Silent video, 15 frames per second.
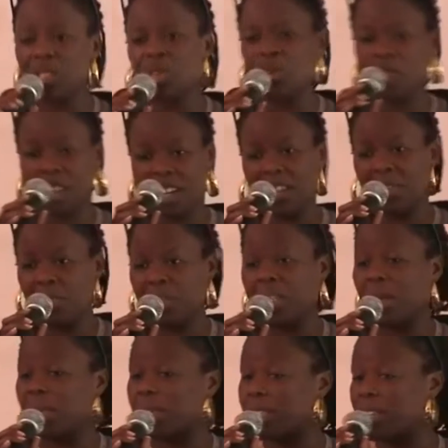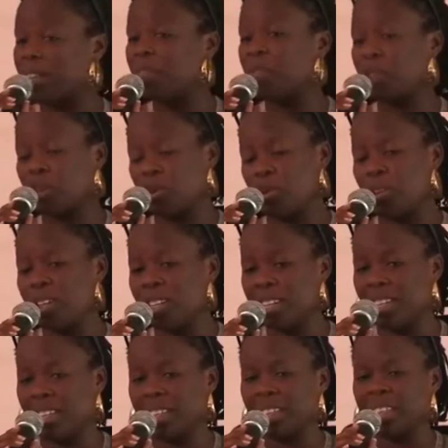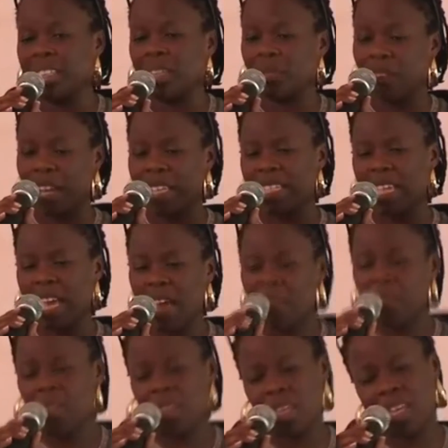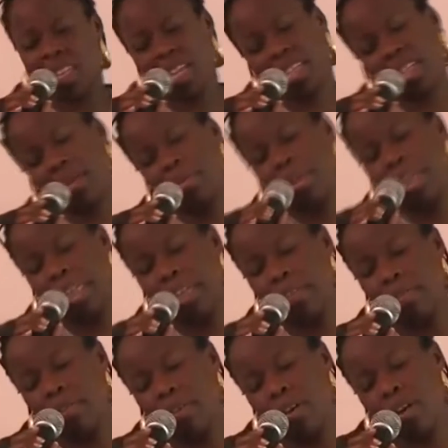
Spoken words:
song, which I will sing for you, defines everything that I believe